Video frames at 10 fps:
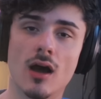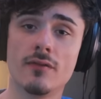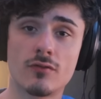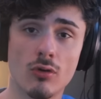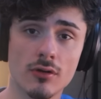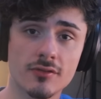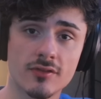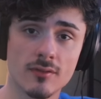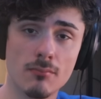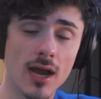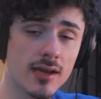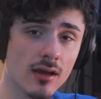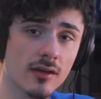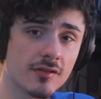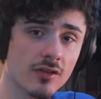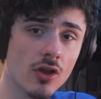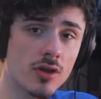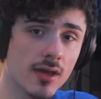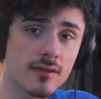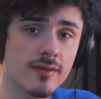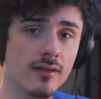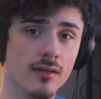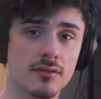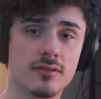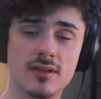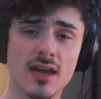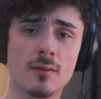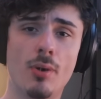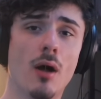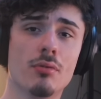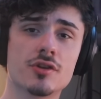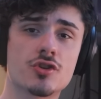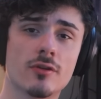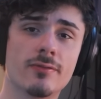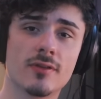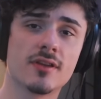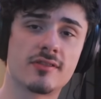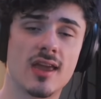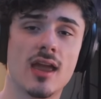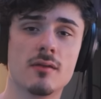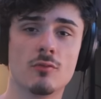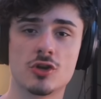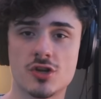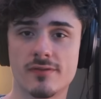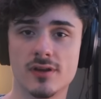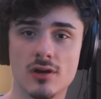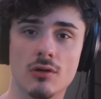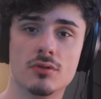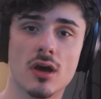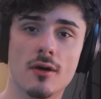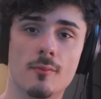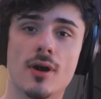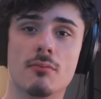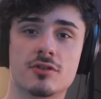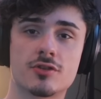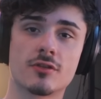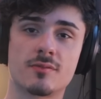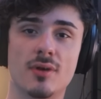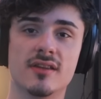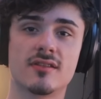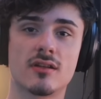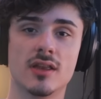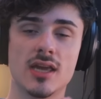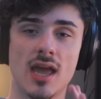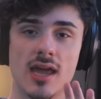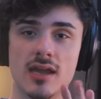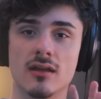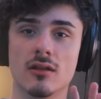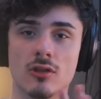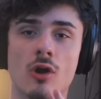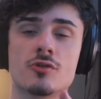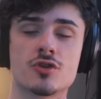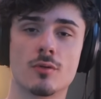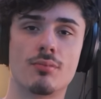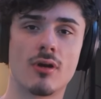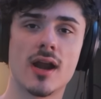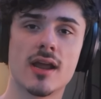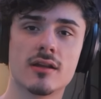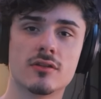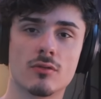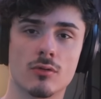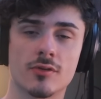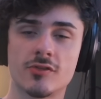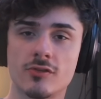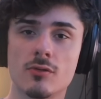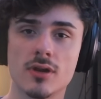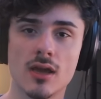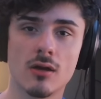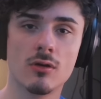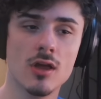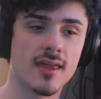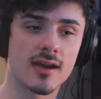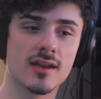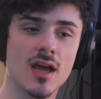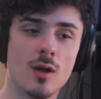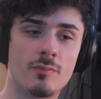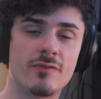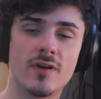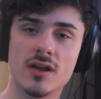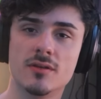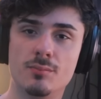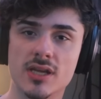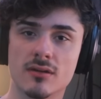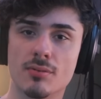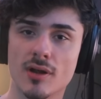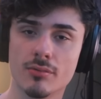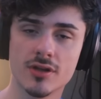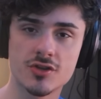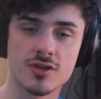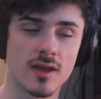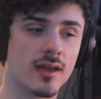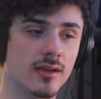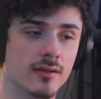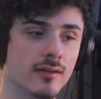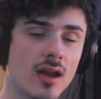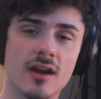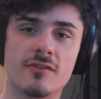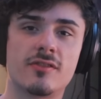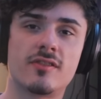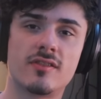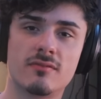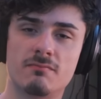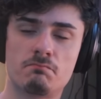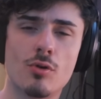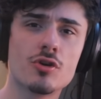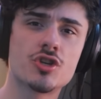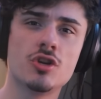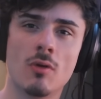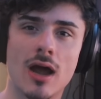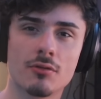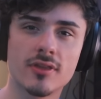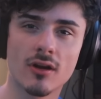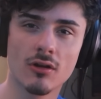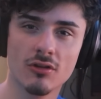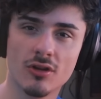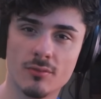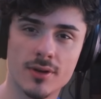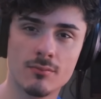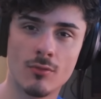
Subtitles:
Of course, Micah is looking to get a publisher for this game, which if you don't know, publisher is basically a larger brand or studio that can help fund being published and kind of push you out there a little bit